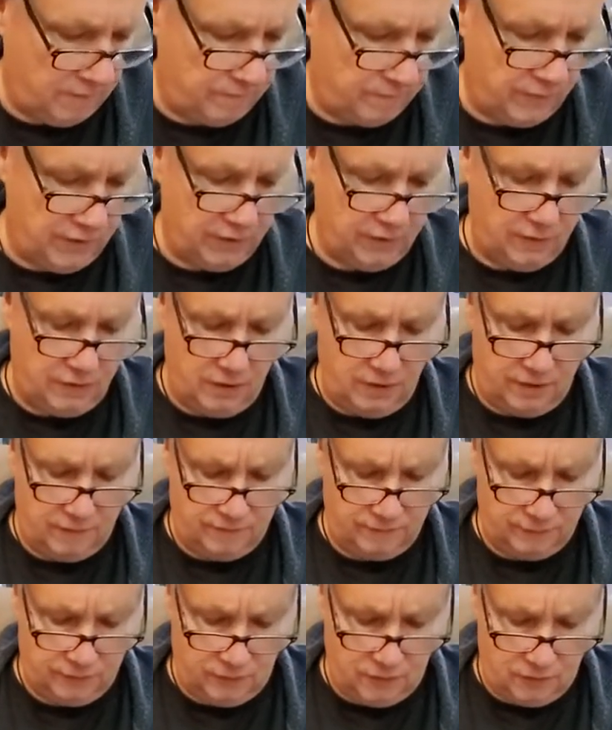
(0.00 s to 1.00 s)
Thank God
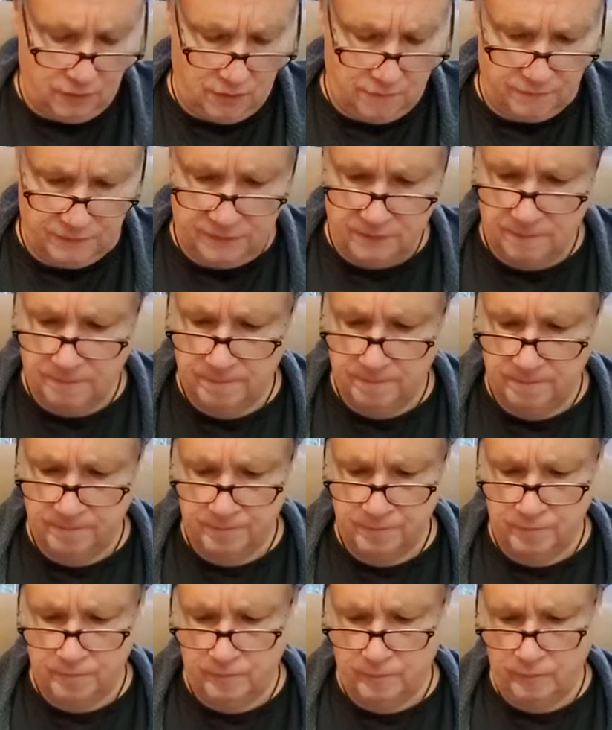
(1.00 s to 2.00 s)
for coffee.
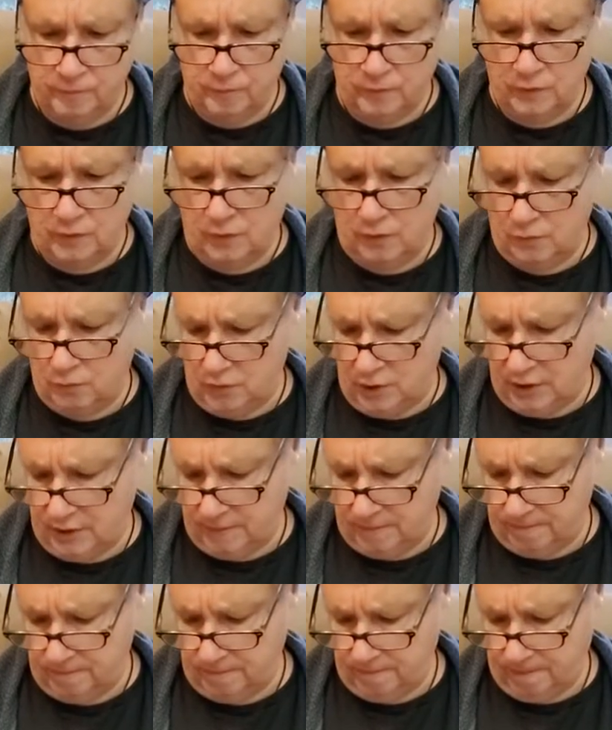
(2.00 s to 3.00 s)
All right,
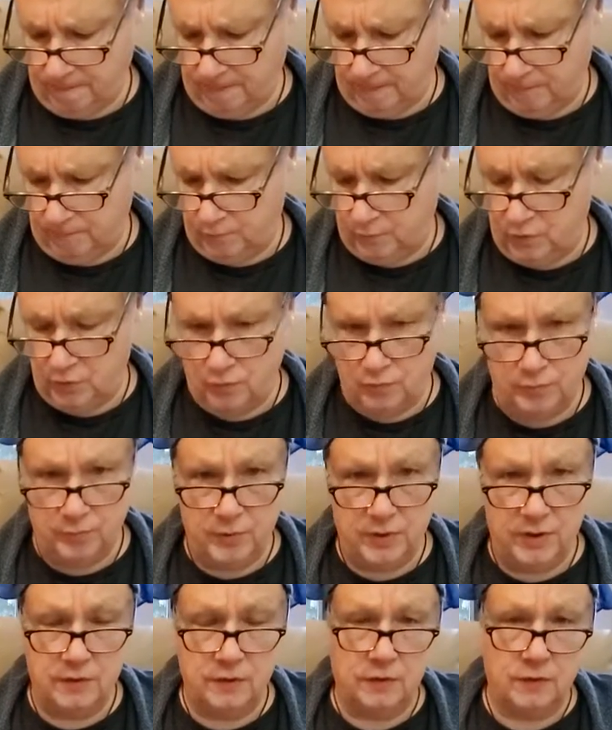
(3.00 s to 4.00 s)
Two of
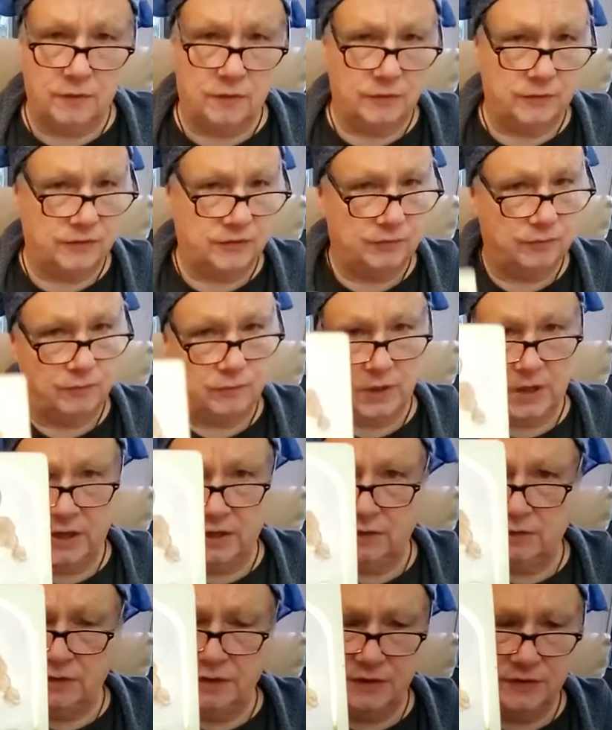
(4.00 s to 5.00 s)
Pentacles.
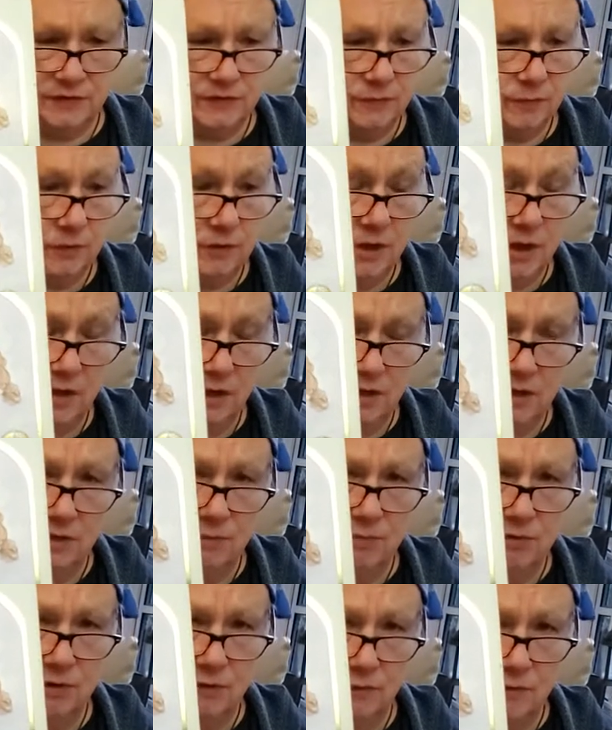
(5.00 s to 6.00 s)
Like this, we're kind of
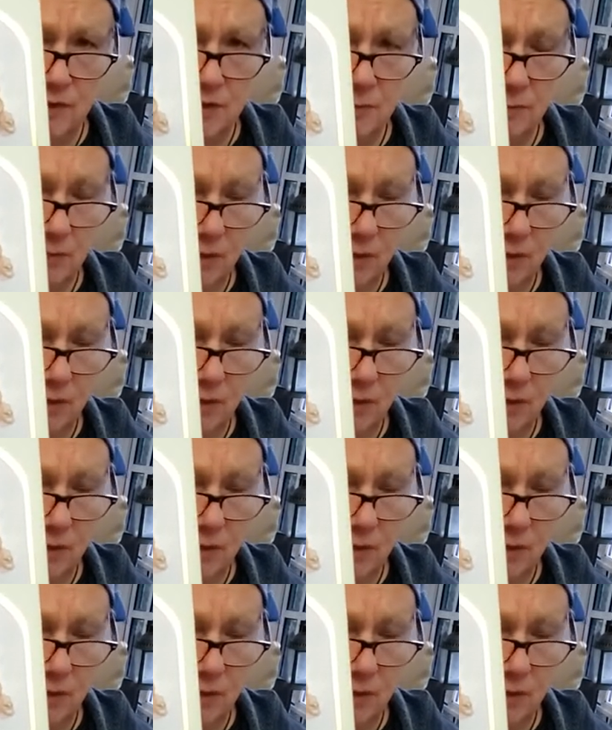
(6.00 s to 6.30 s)
keeping a theme